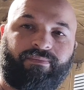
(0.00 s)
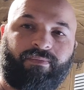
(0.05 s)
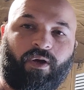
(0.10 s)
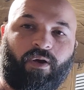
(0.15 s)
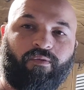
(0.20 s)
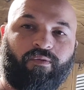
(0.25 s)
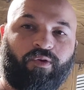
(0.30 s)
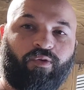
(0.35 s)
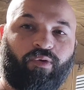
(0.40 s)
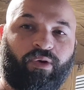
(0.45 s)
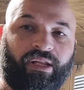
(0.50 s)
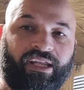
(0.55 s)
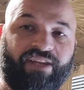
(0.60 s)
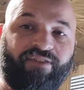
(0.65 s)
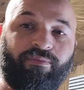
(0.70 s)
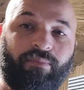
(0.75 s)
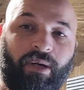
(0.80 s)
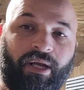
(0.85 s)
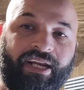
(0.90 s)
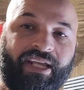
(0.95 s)
COVID
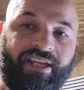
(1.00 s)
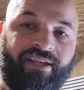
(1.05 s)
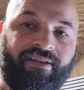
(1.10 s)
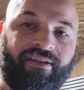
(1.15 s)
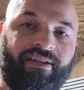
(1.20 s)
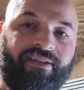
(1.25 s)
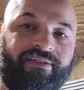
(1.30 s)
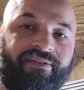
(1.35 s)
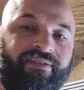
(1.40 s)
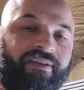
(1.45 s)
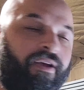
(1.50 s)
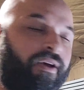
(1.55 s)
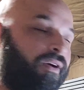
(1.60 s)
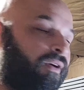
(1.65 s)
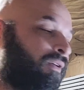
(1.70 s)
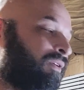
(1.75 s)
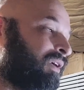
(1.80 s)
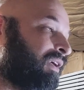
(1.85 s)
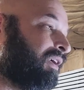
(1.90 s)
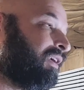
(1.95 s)
relief money, and
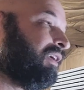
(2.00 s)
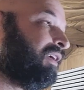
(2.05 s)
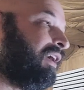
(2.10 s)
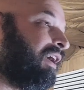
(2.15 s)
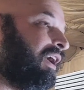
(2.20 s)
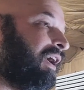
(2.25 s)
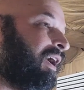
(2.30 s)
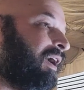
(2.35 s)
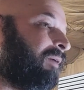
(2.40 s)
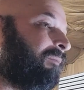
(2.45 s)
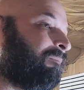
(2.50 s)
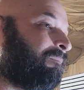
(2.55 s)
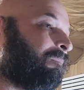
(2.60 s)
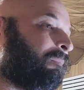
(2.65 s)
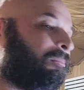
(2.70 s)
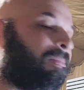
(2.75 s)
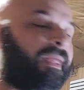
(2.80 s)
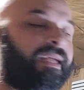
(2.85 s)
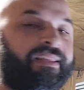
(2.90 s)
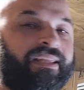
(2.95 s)
so
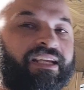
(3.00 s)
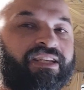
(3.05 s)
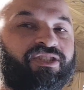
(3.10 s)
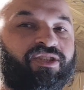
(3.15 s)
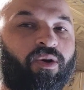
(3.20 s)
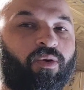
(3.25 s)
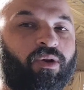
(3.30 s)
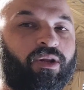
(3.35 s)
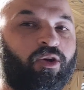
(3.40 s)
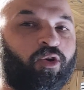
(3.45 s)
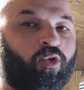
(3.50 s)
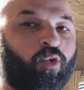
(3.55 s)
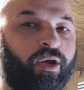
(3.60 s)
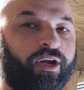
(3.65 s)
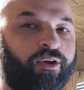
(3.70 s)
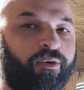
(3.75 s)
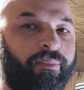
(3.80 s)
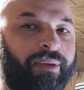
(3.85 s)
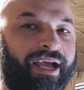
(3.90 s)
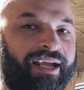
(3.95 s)
things sold a little
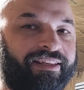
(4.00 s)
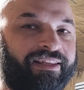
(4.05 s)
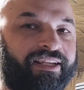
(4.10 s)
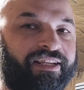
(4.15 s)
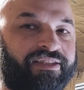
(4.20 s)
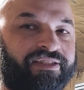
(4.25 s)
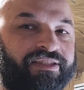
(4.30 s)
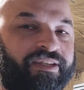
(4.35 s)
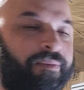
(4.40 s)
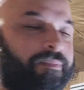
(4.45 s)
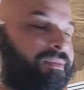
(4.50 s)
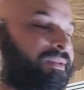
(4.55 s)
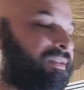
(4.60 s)
quicker back then